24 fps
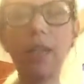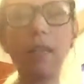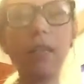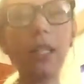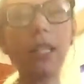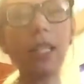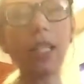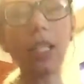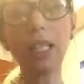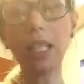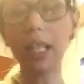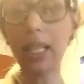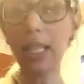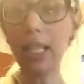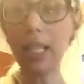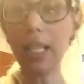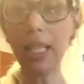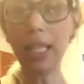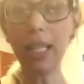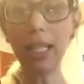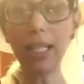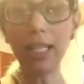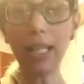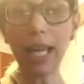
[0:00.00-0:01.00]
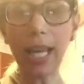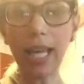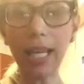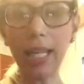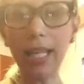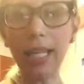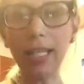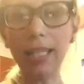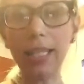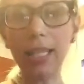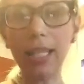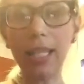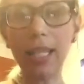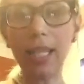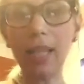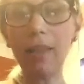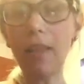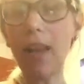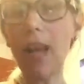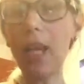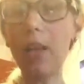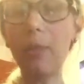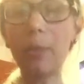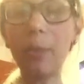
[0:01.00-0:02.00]
and these clean eating diets, and a
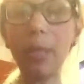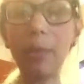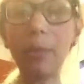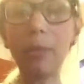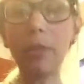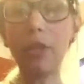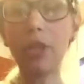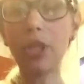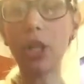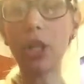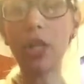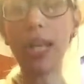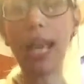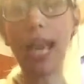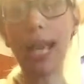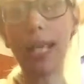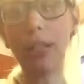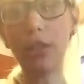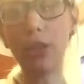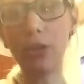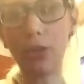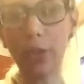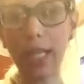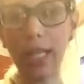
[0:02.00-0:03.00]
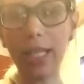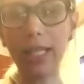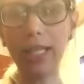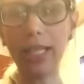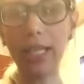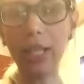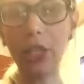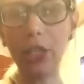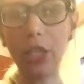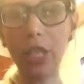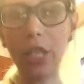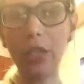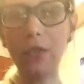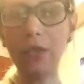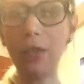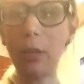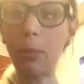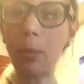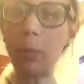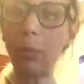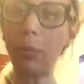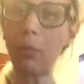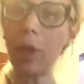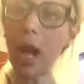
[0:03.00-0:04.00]
lot of people don't know how to transition
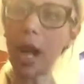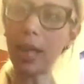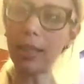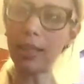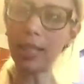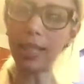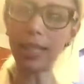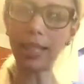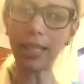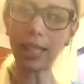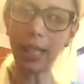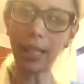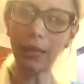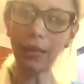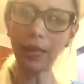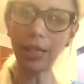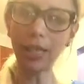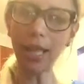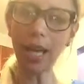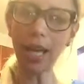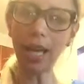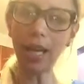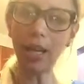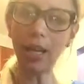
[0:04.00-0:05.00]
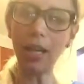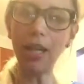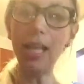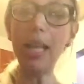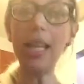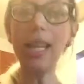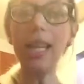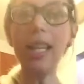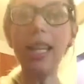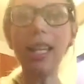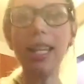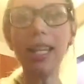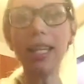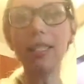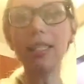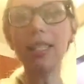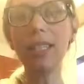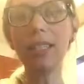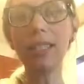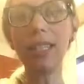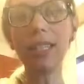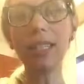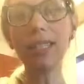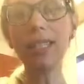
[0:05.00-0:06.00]
from a processed lifestyle
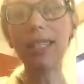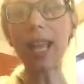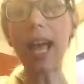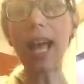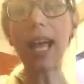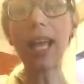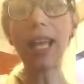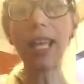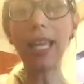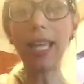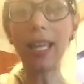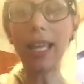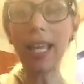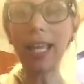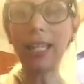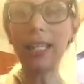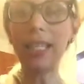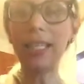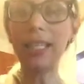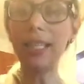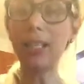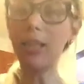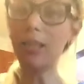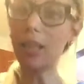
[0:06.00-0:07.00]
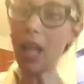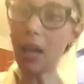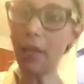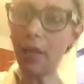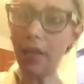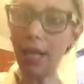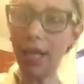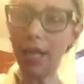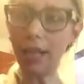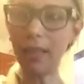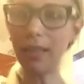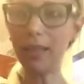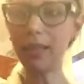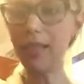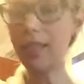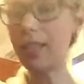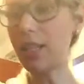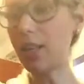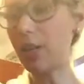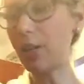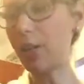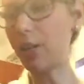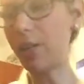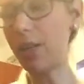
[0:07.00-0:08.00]
into this diet and still love it.
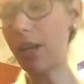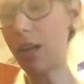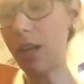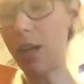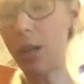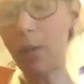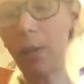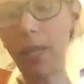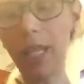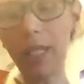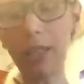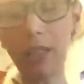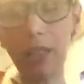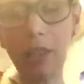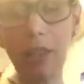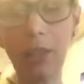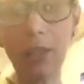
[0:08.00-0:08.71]
So there are ways to